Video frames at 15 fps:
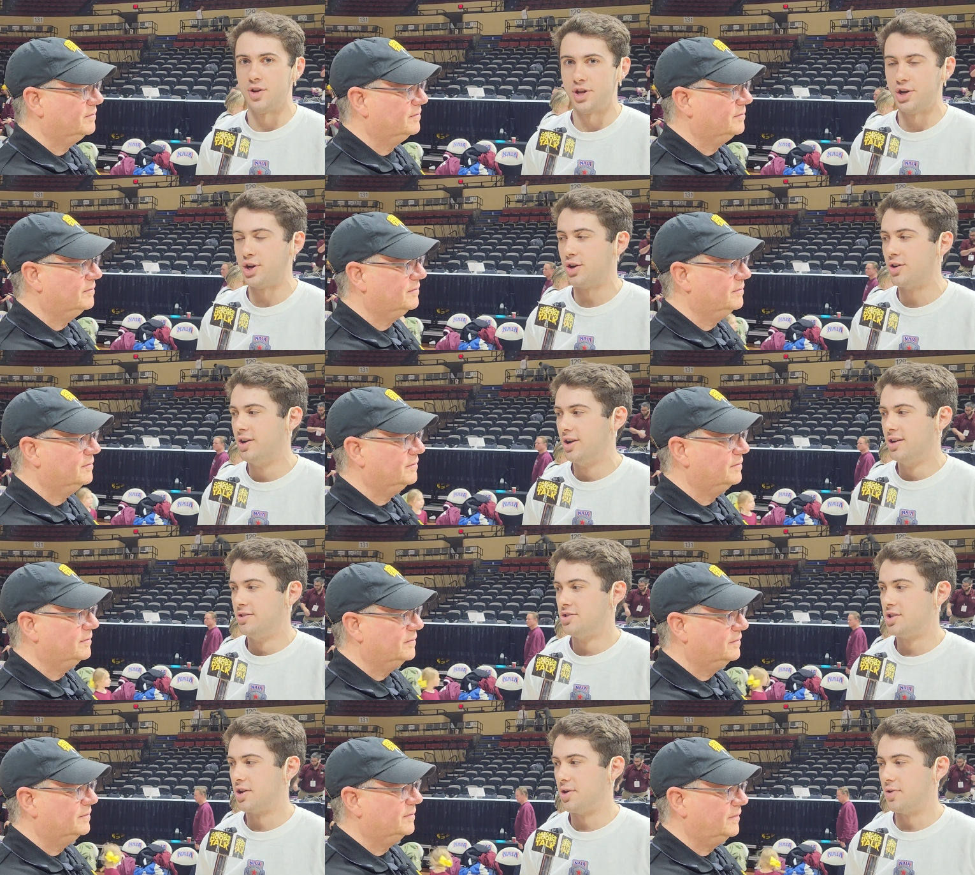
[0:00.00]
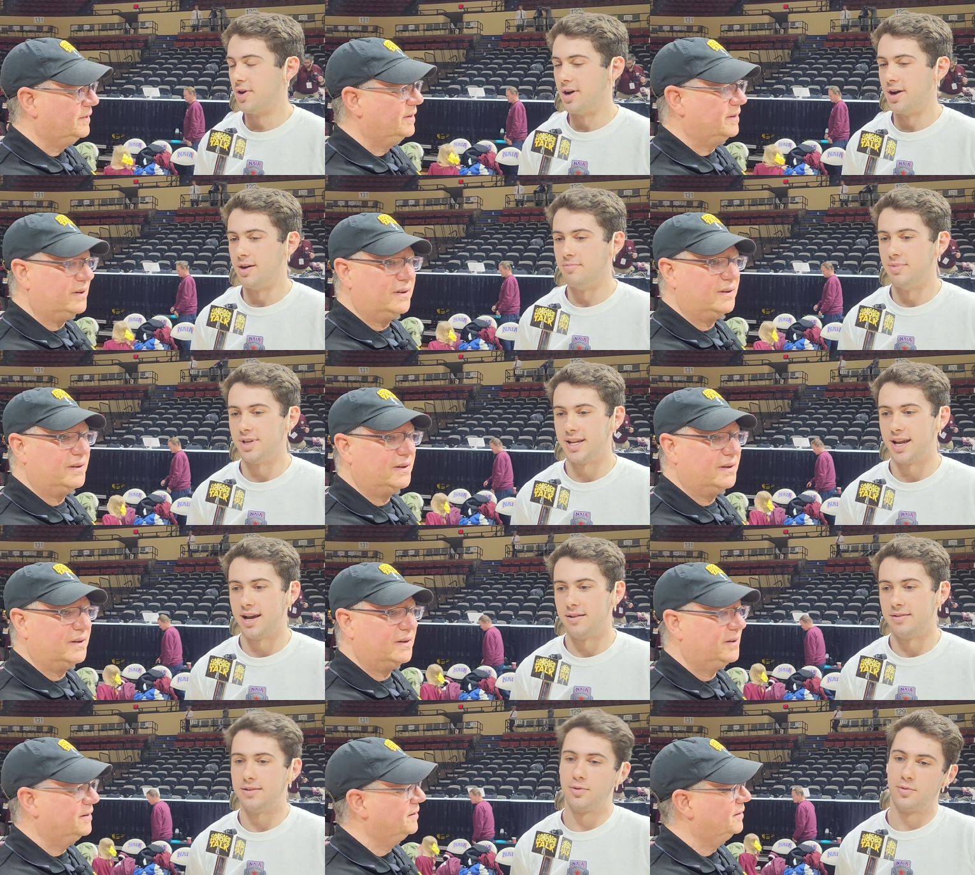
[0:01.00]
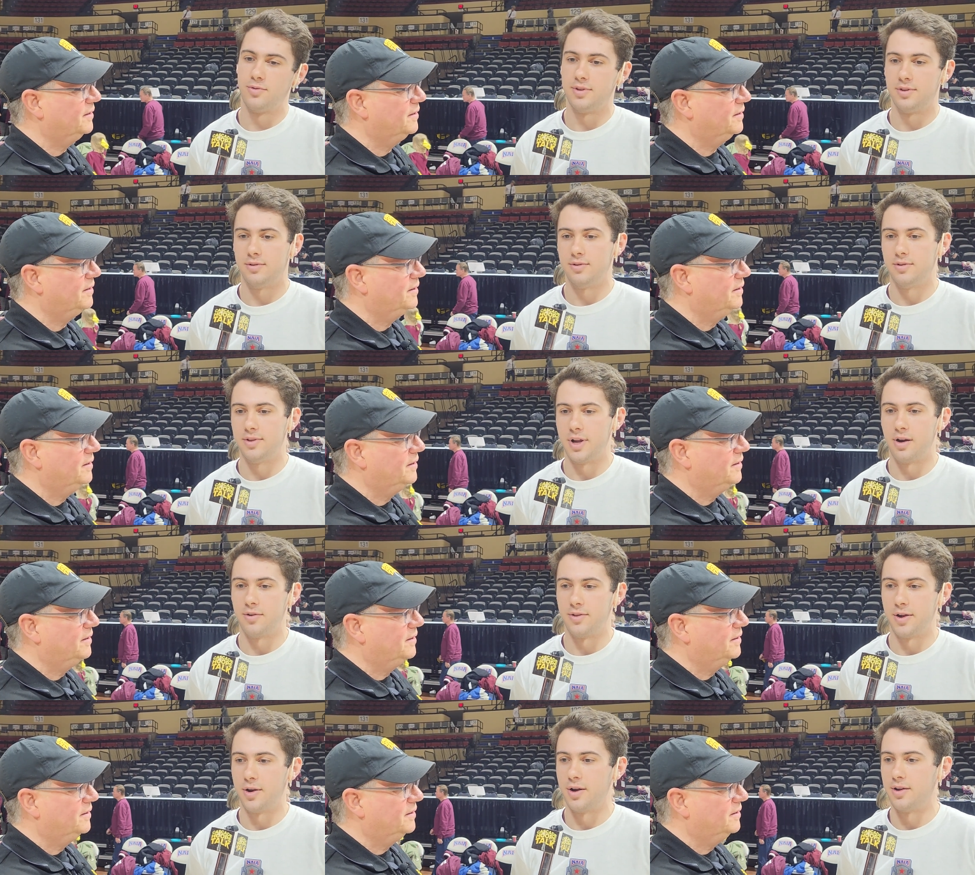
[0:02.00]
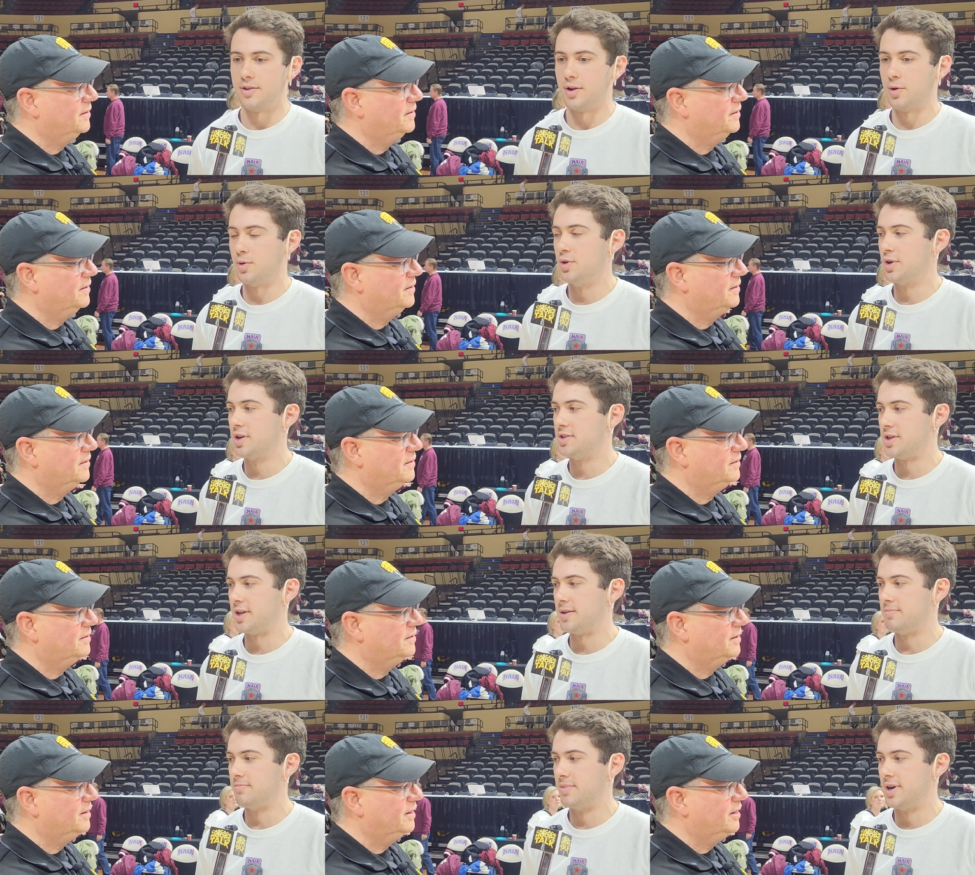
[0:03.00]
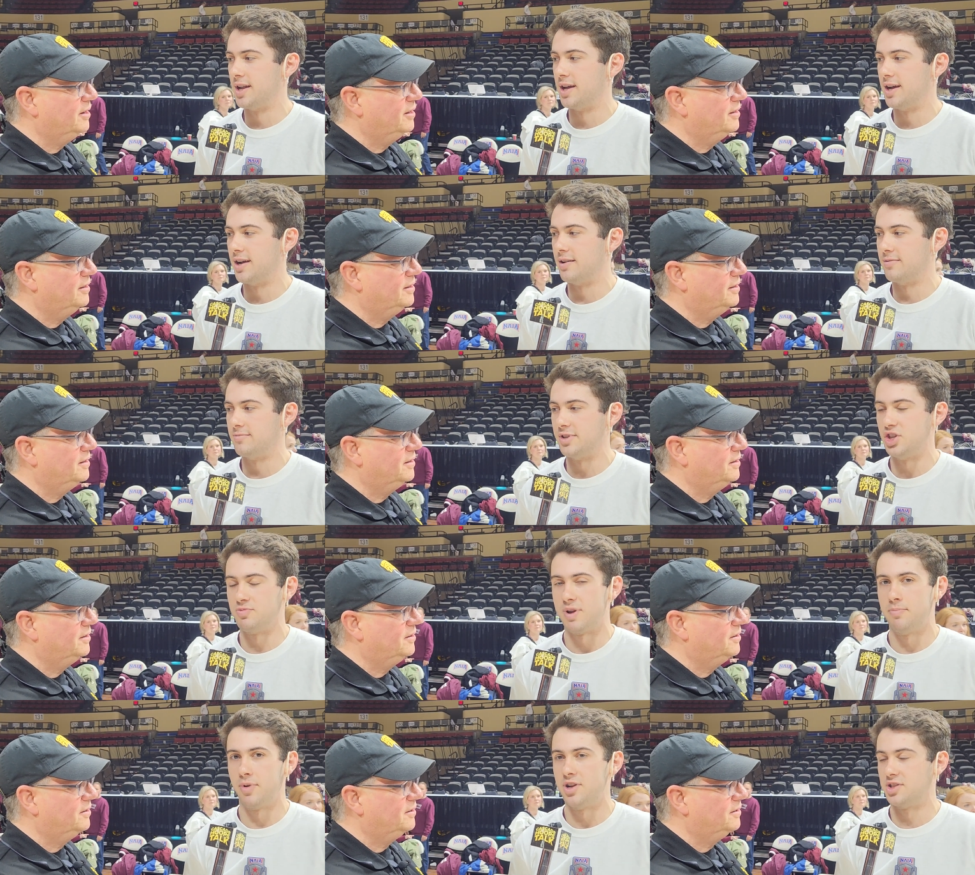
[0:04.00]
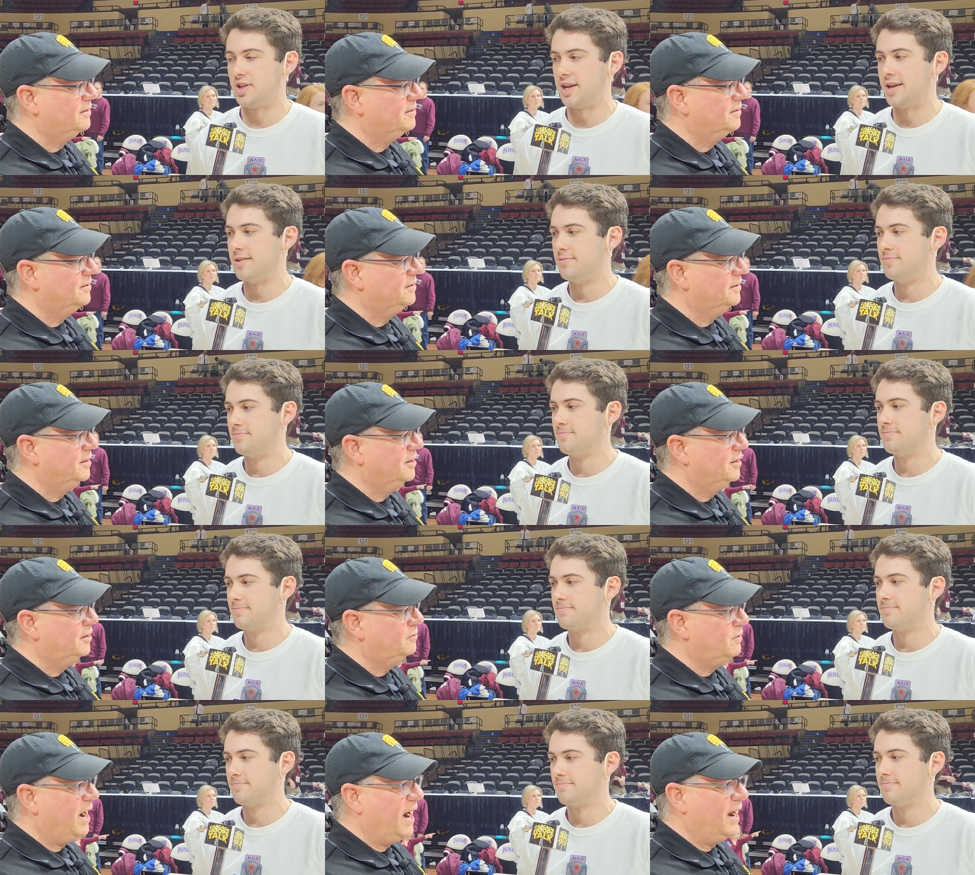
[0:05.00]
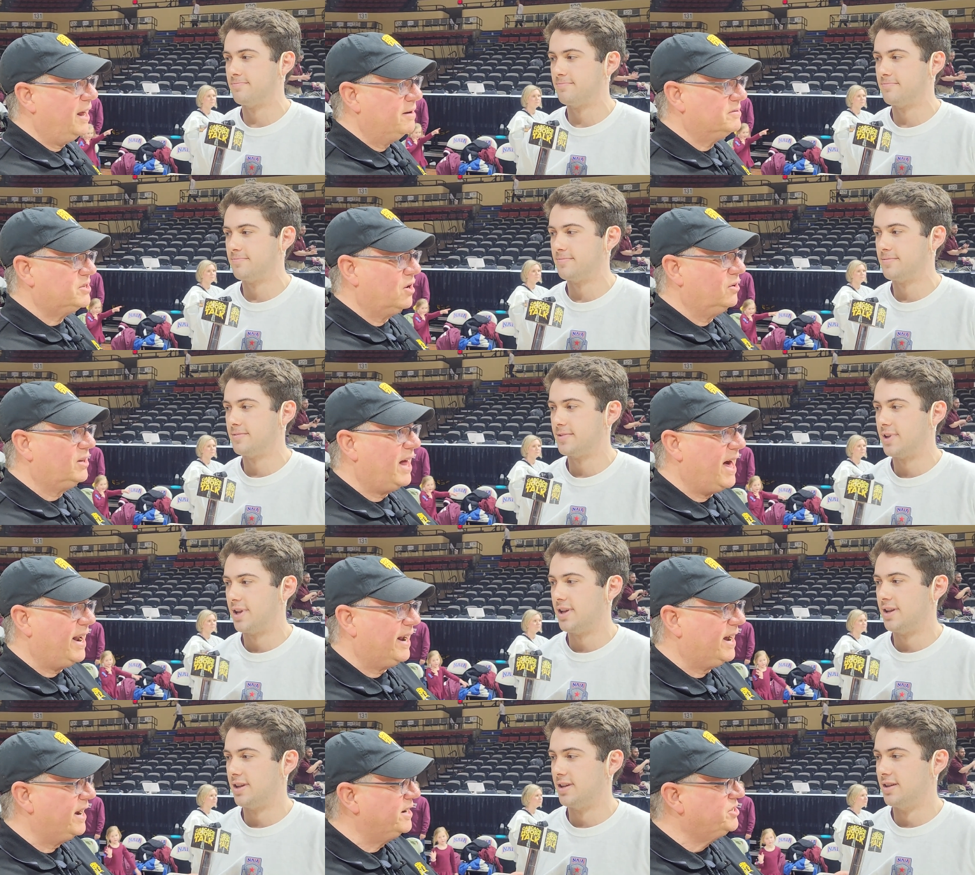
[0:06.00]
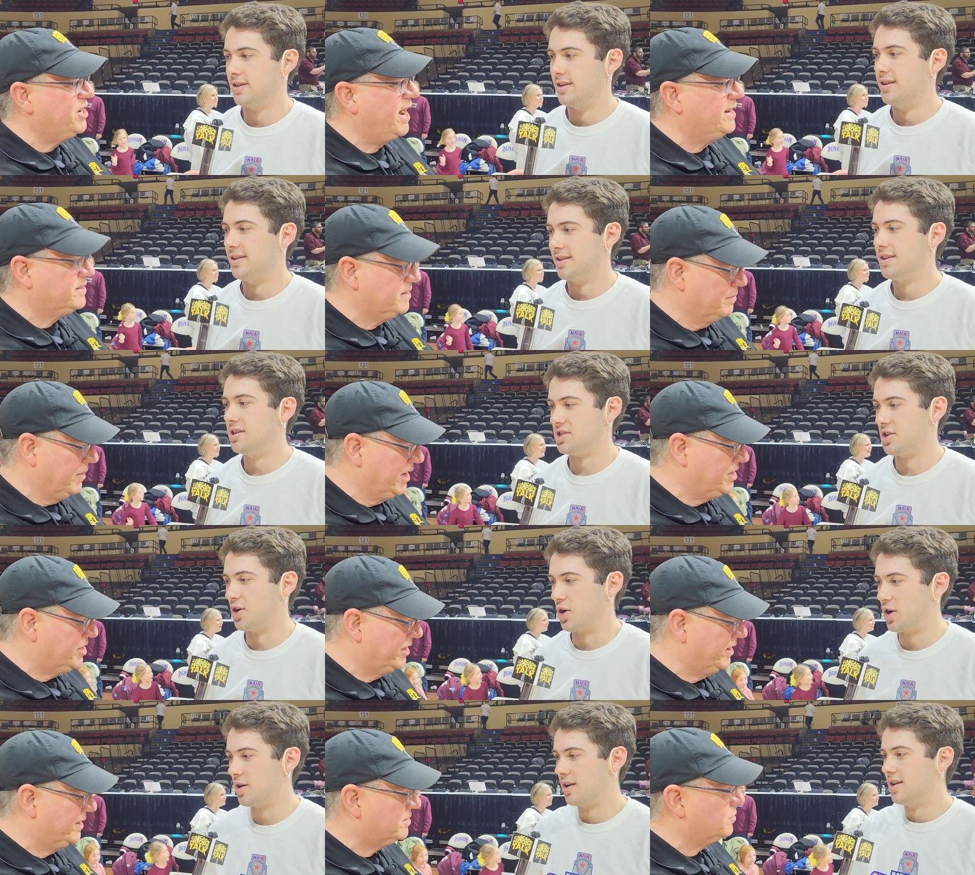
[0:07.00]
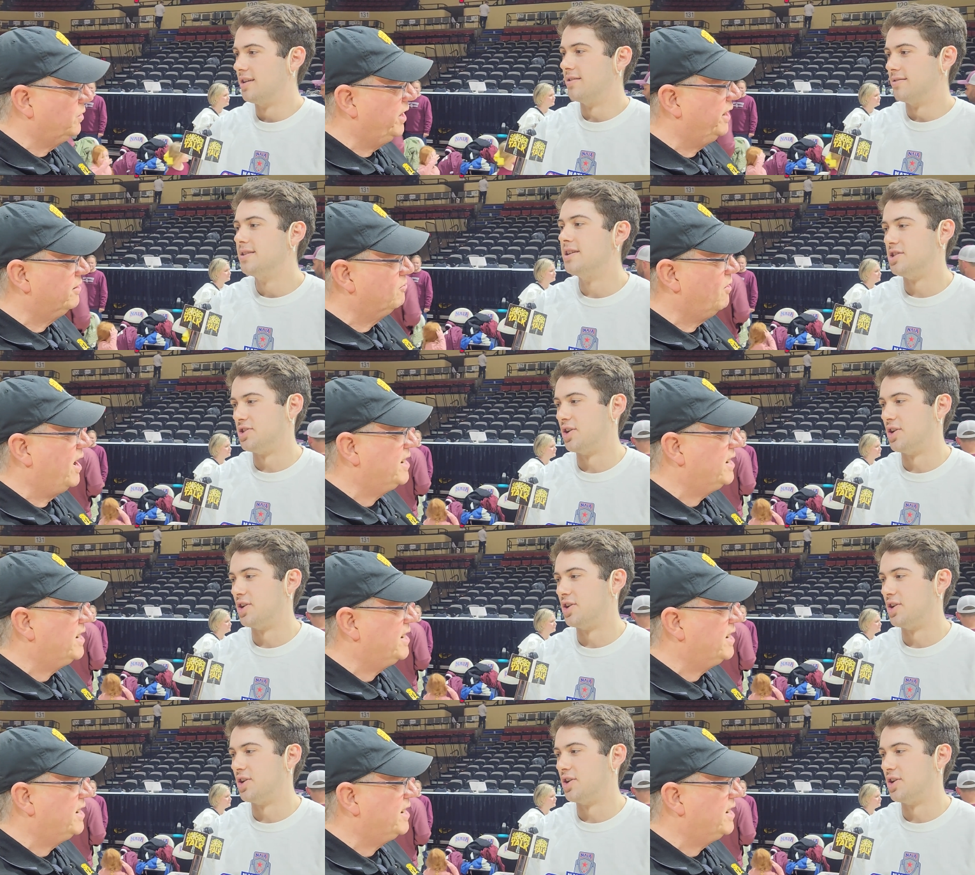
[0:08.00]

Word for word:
Speaker 1: all year. So, uh, but yeah, they're, they're, they're a really good team, but uh, we just made plays in the end.
Speaker 2: Ryley, I'm so glad I got a chance to meet yes, you this week and yes,